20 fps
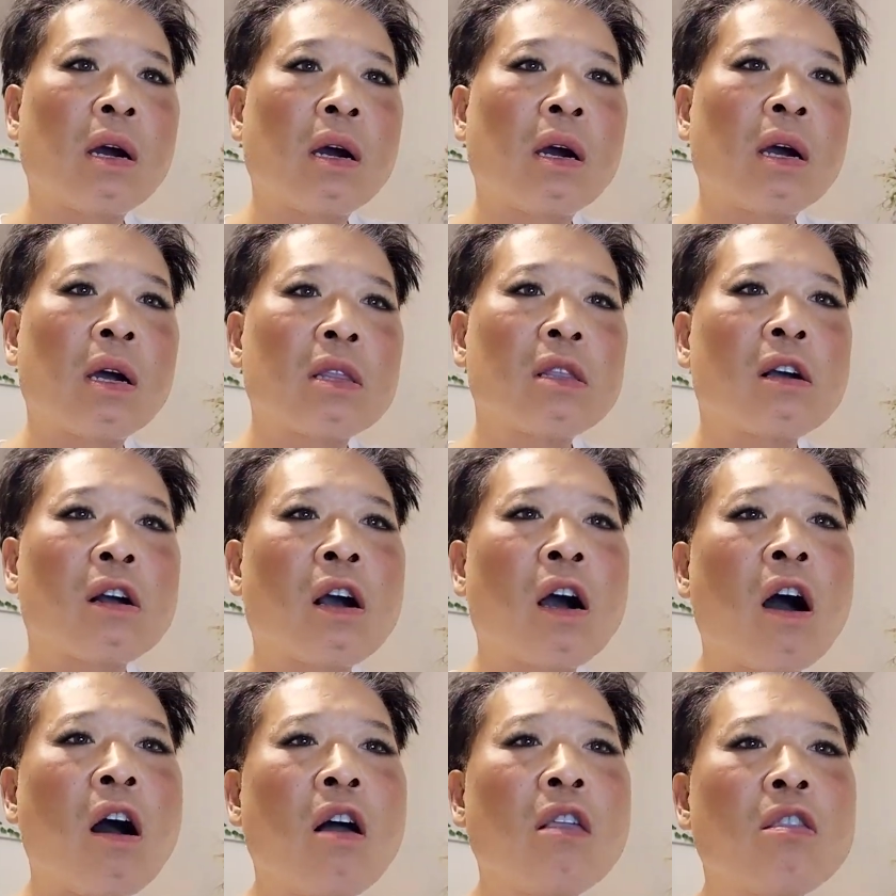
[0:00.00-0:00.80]
The
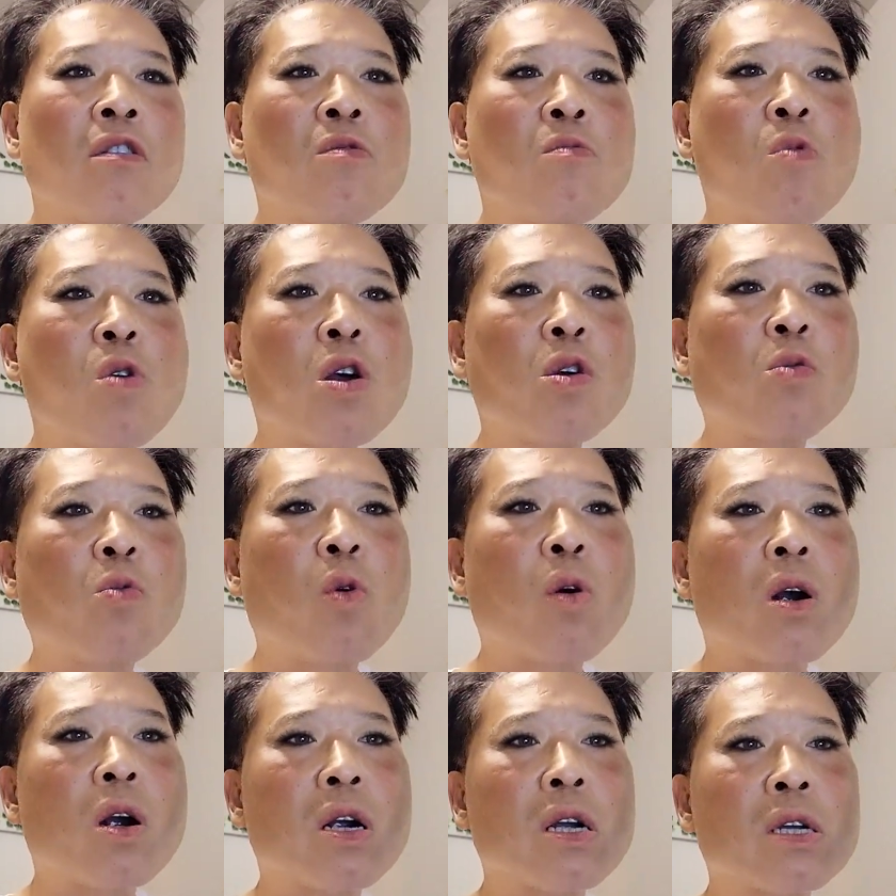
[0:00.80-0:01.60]
color wheel
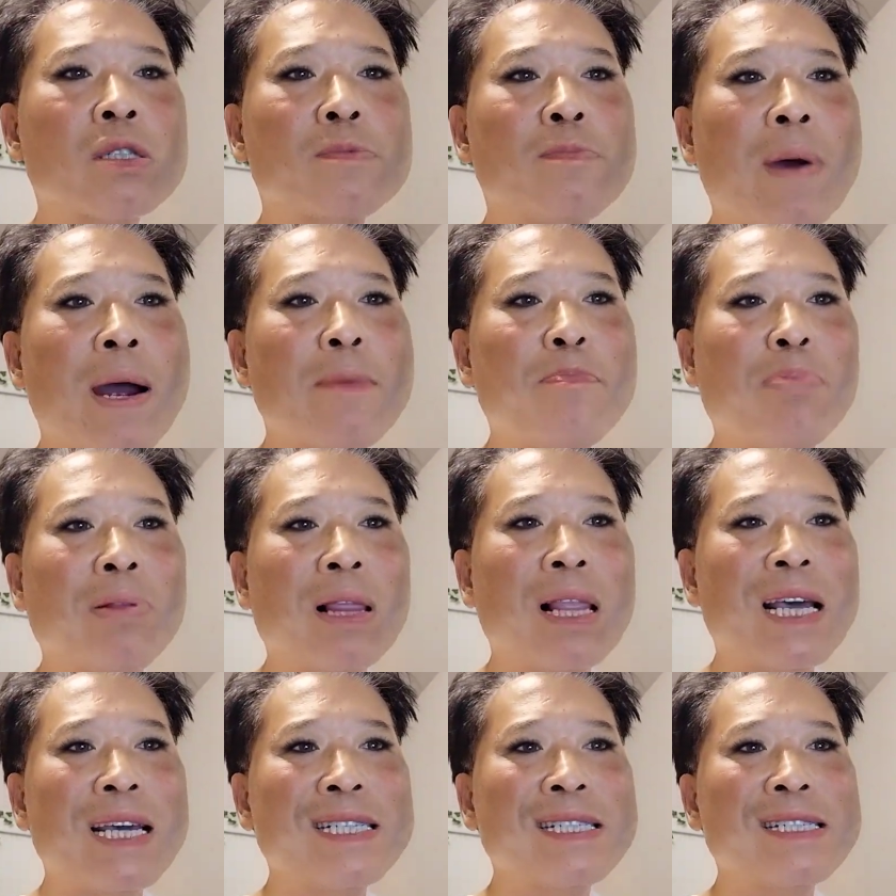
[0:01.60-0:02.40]
works by
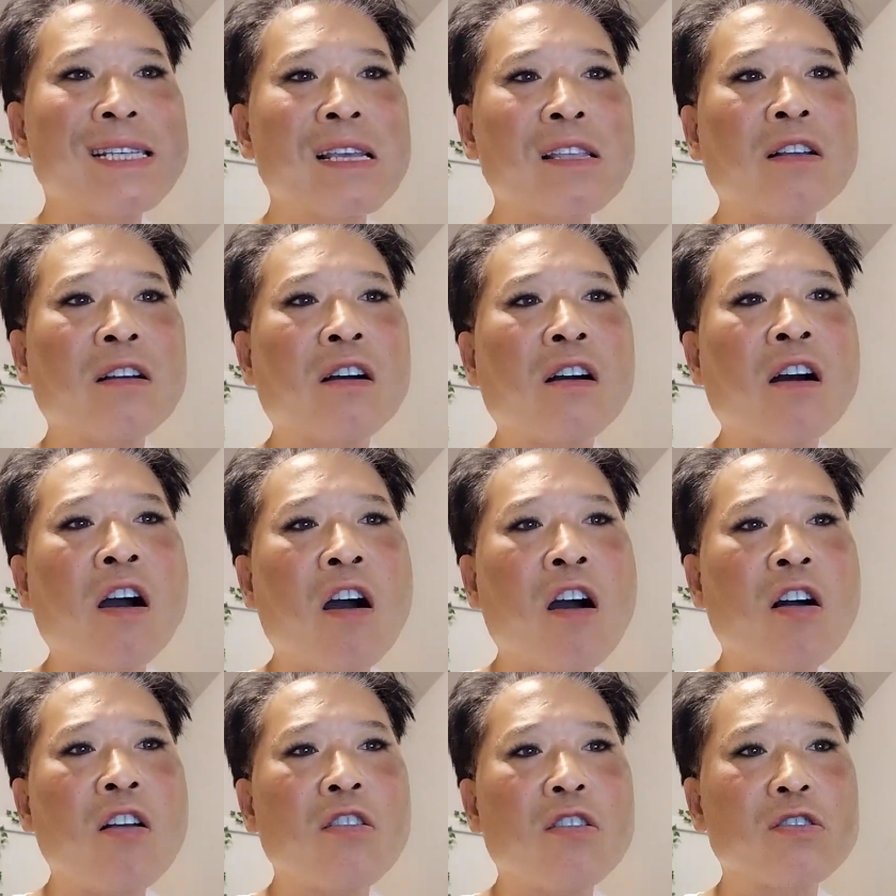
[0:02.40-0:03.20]
placing
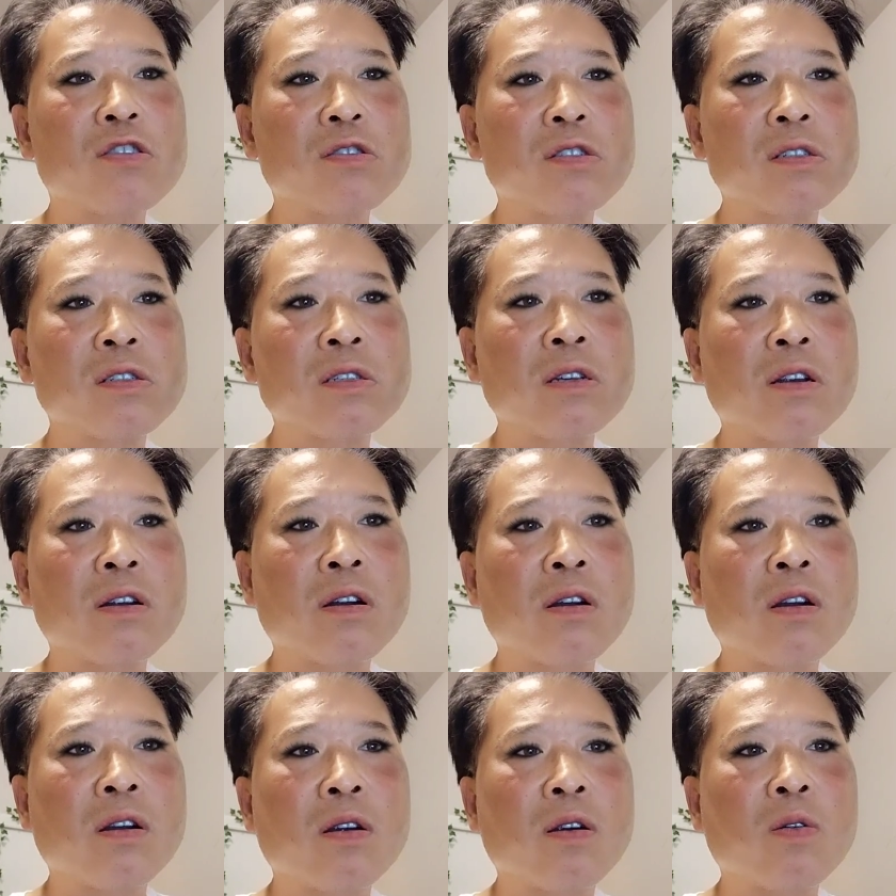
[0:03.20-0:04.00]
colors
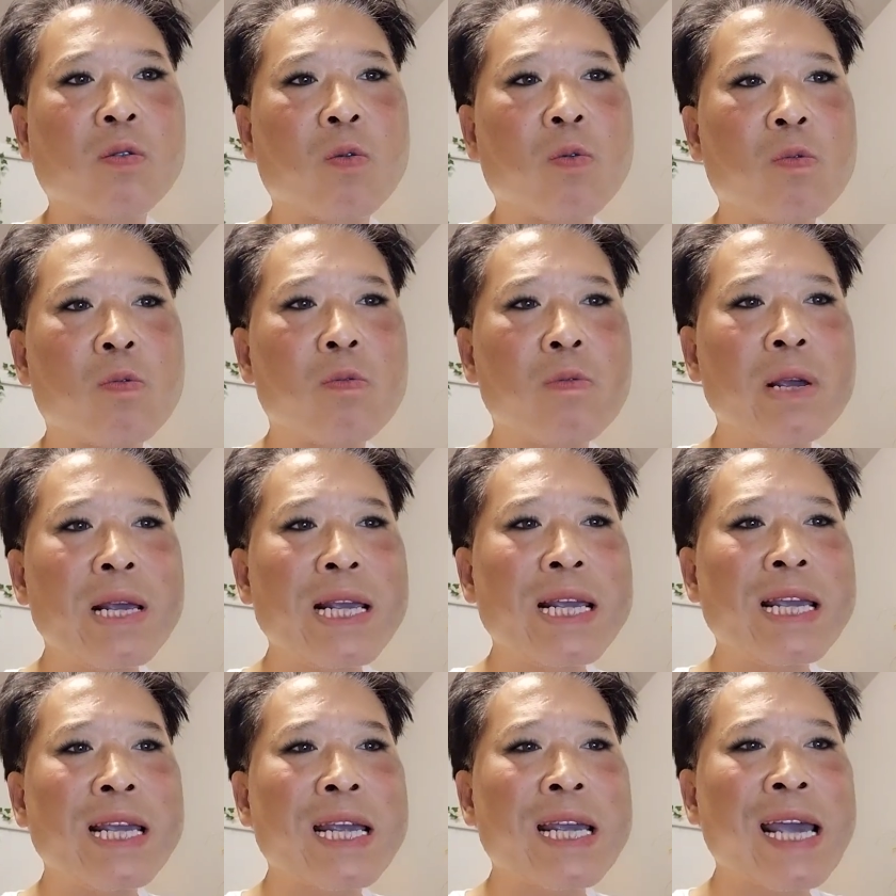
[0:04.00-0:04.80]
we
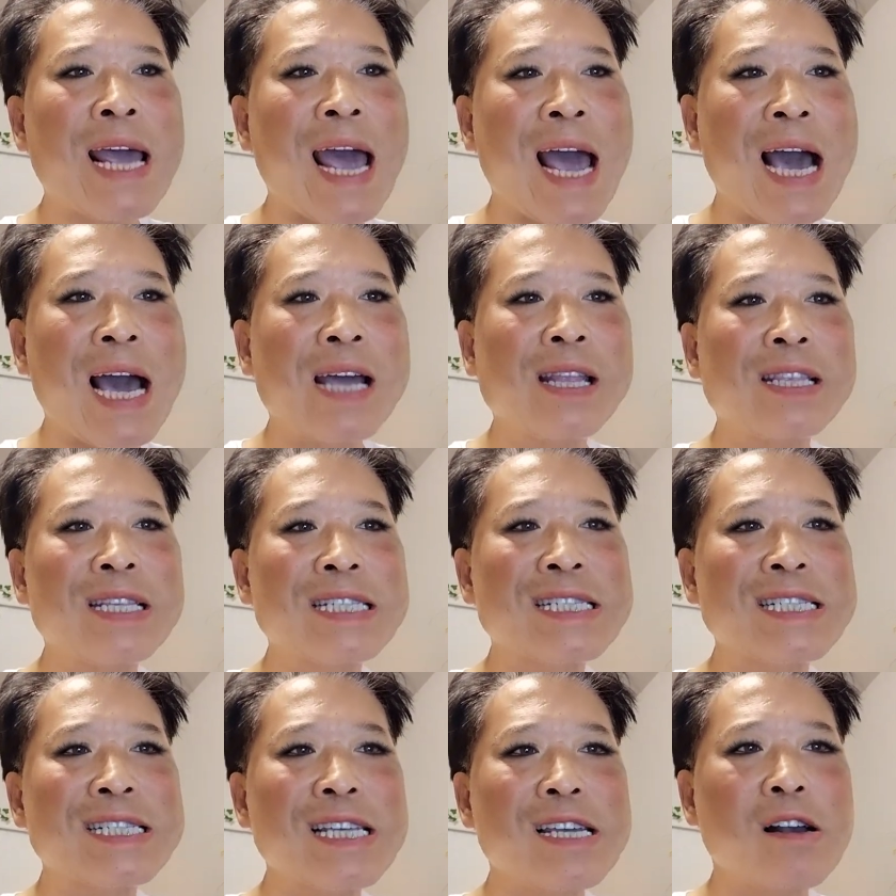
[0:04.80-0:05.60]
can
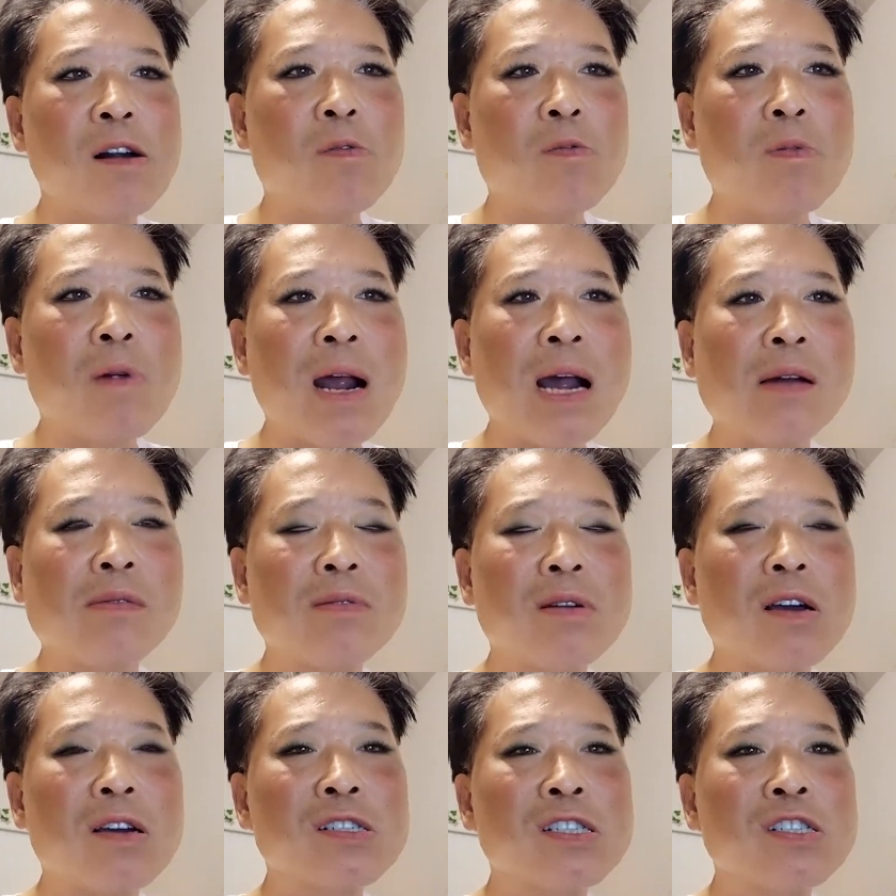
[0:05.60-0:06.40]
see around
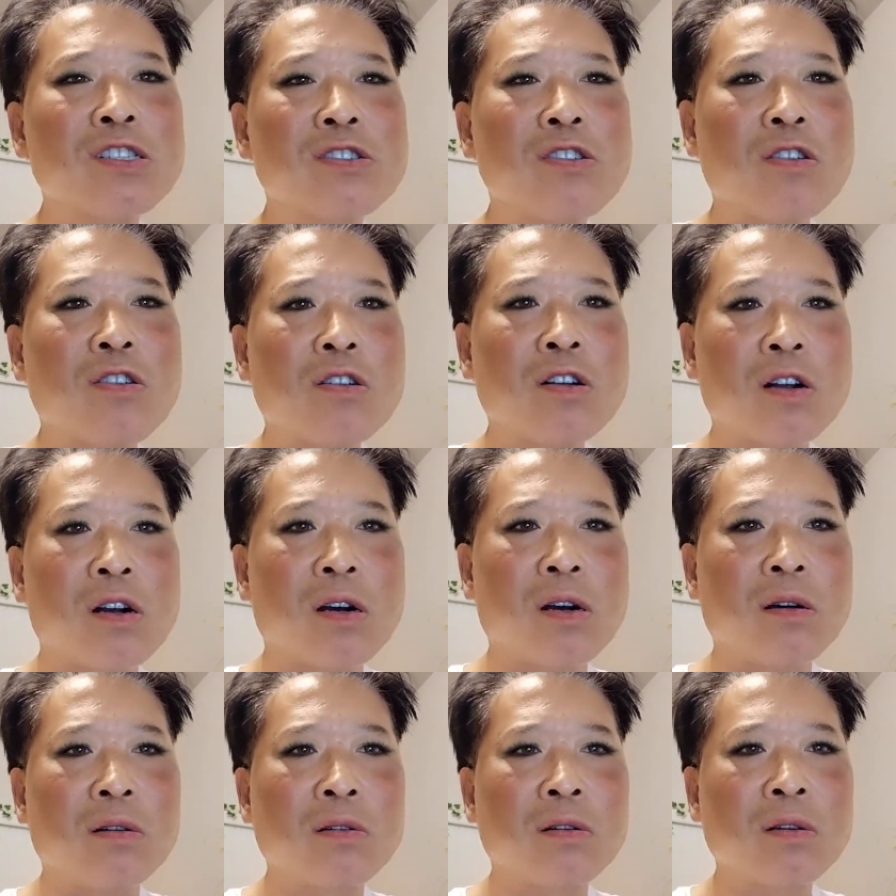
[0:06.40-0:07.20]
a
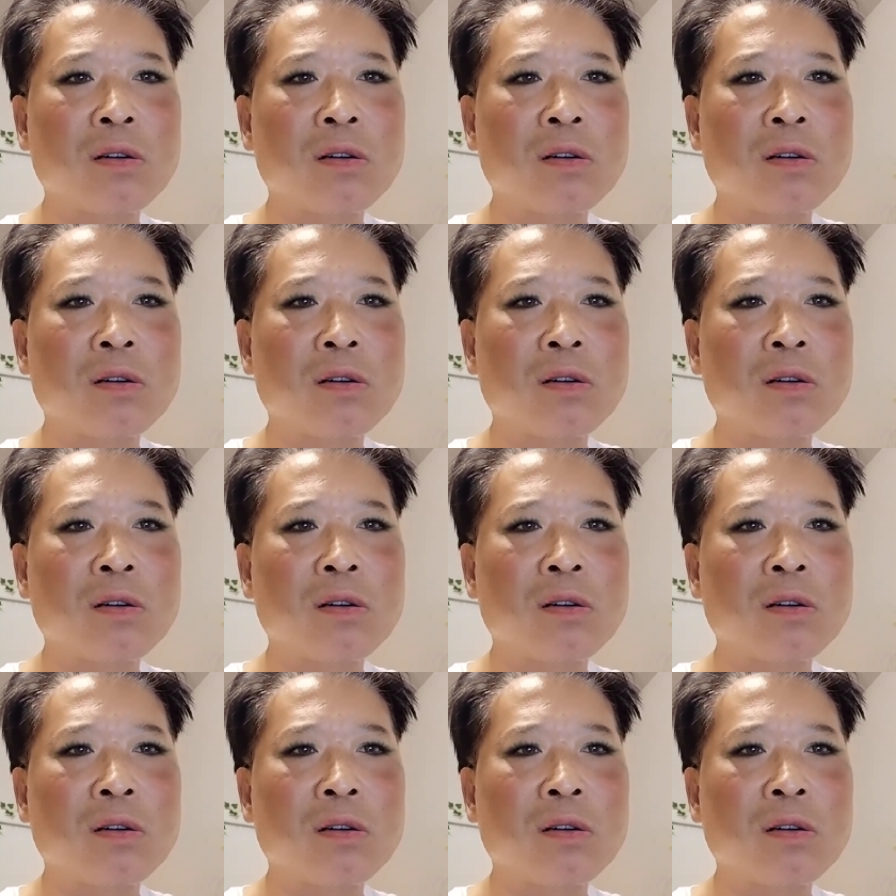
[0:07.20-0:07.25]
circle,